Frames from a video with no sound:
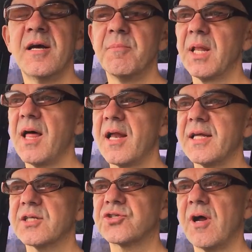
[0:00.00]

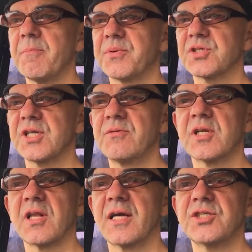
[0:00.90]
Melania Trump
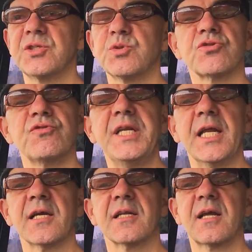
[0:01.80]
sounded like she was
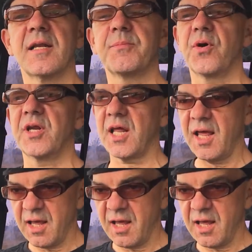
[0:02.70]
reading at gunpoint.